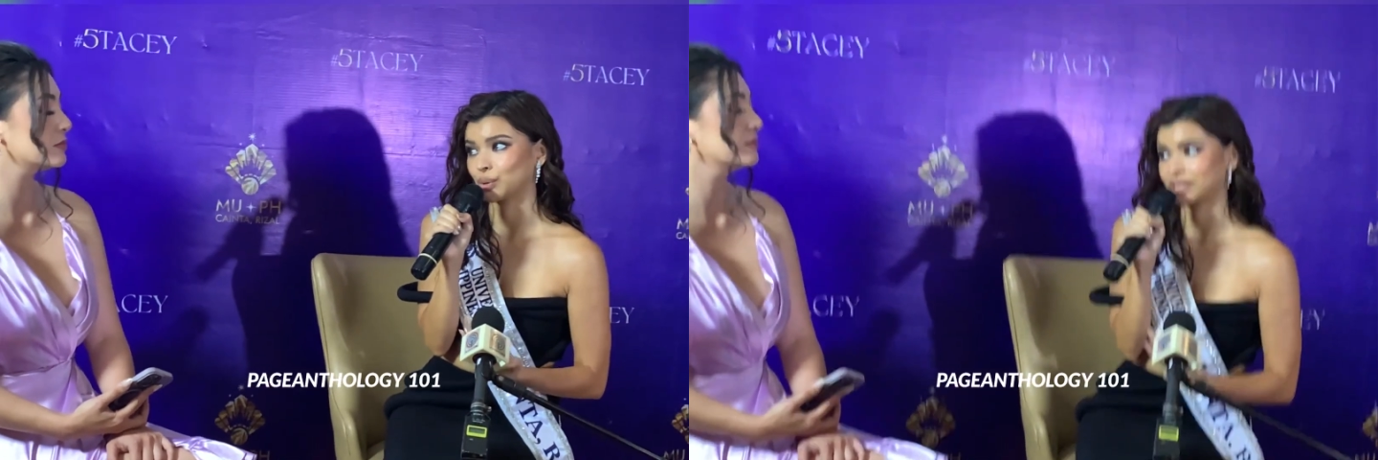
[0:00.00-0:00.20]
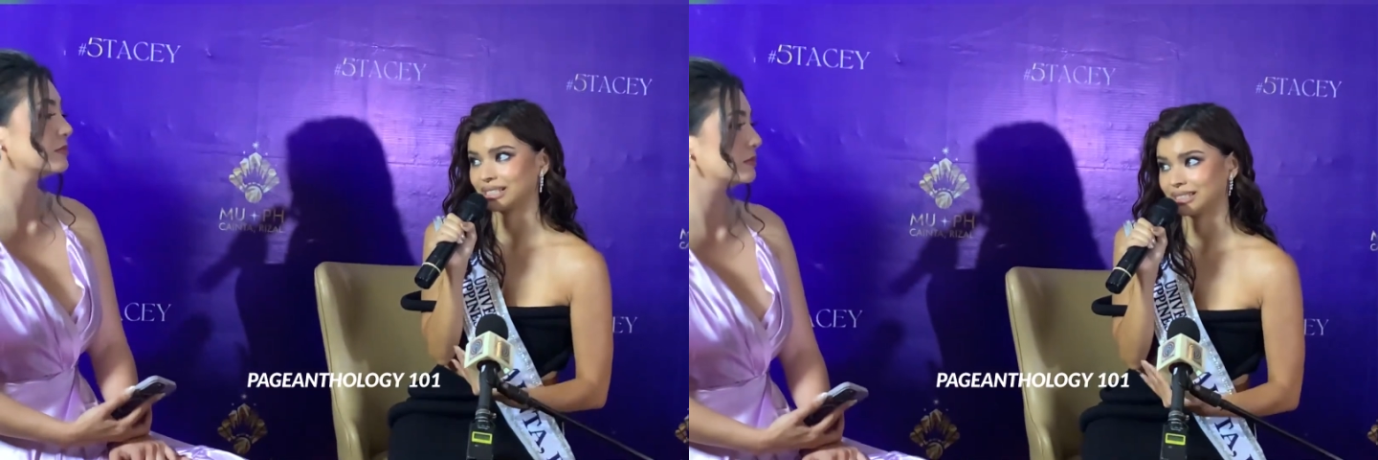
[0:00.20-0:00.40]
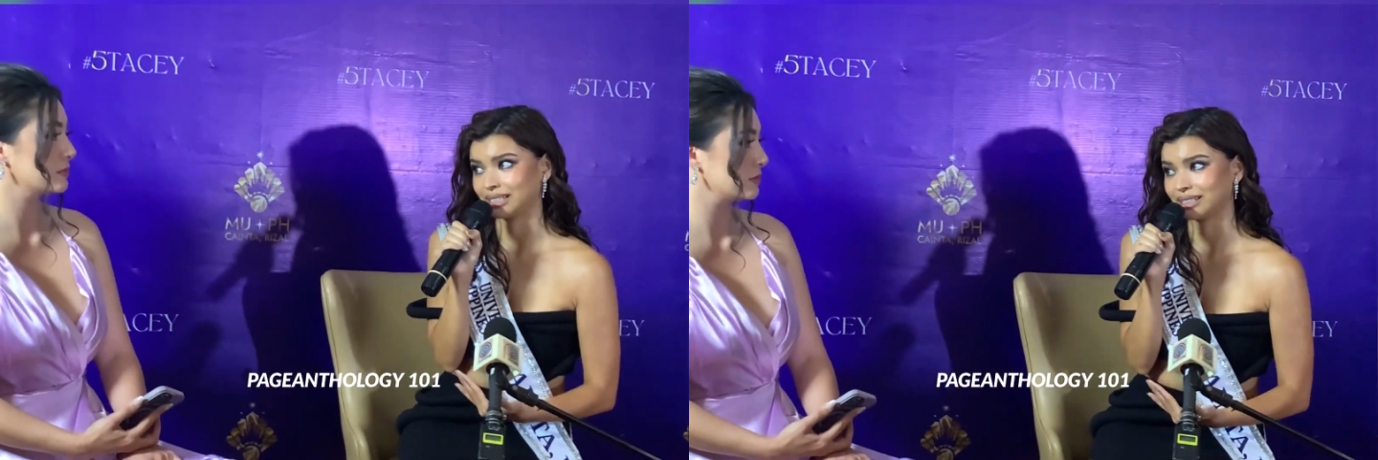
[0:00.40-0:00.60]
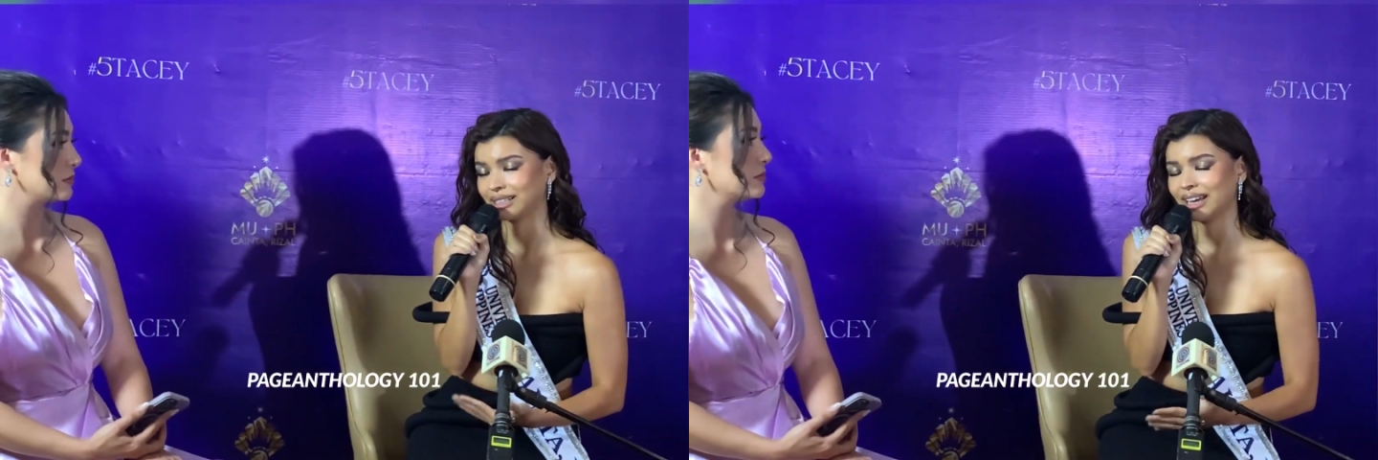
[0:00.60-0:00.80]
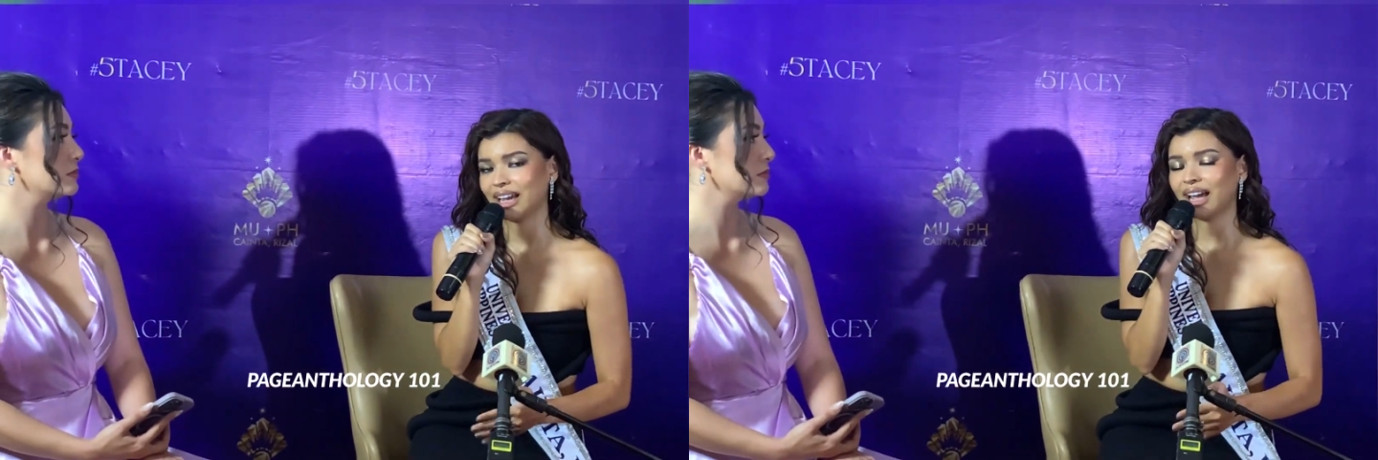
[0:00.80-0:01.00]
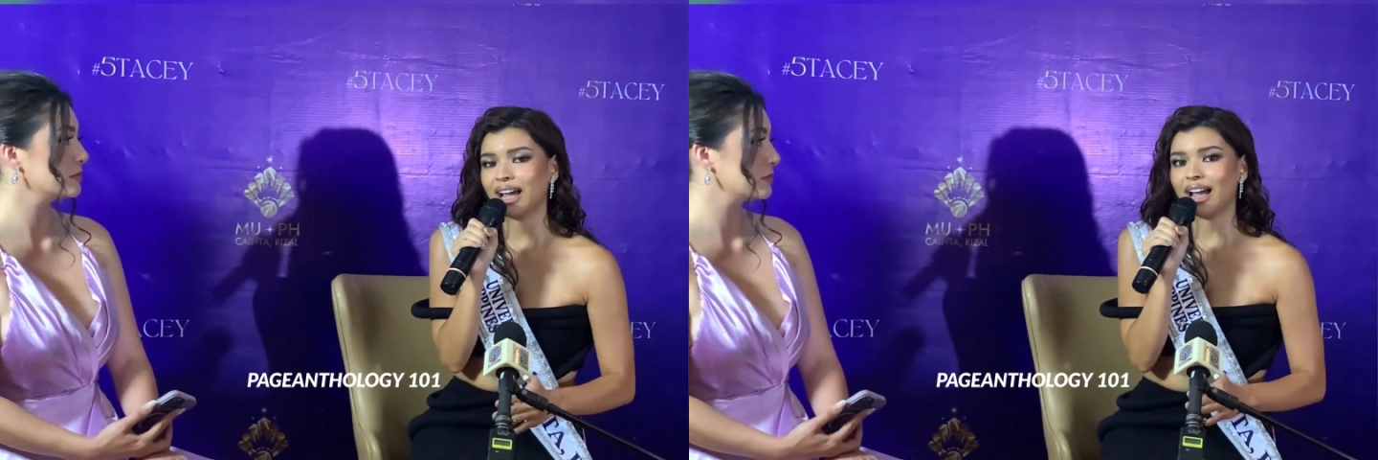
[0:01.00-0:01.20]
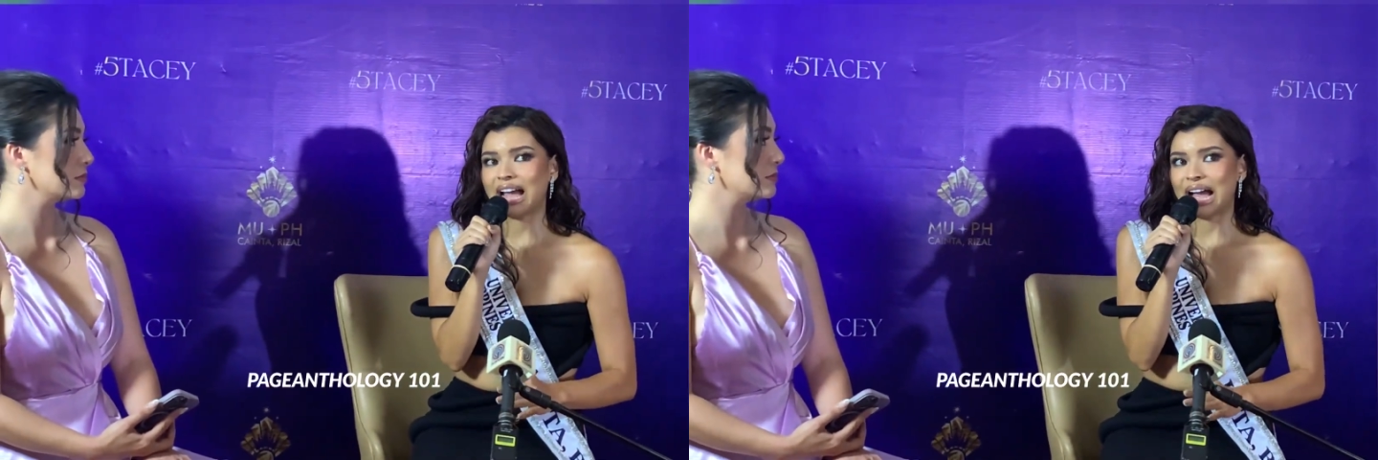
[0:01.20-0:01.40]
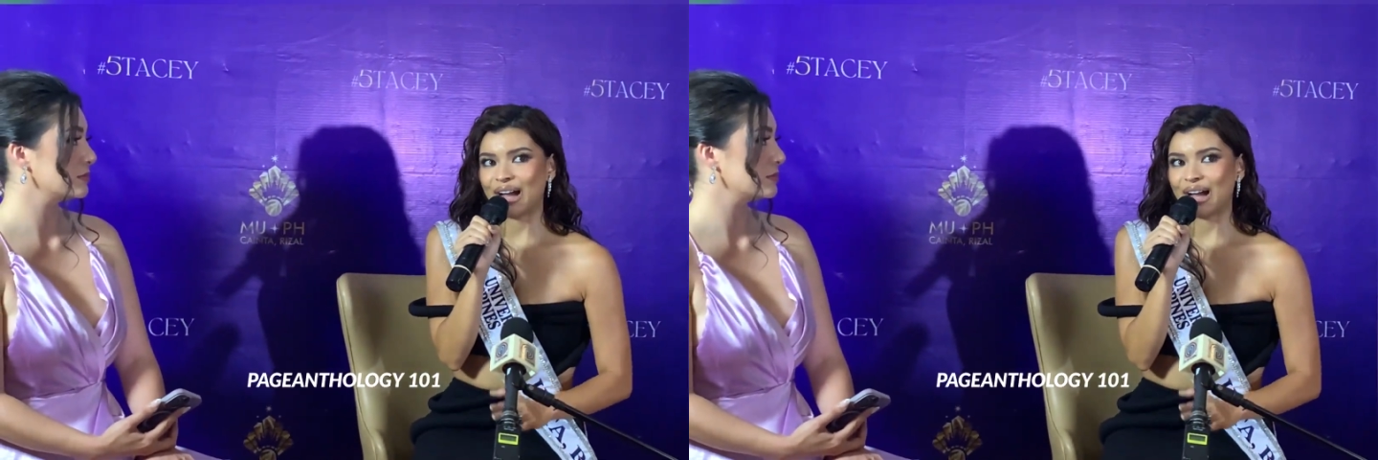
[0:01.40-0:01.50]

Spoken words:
OCD.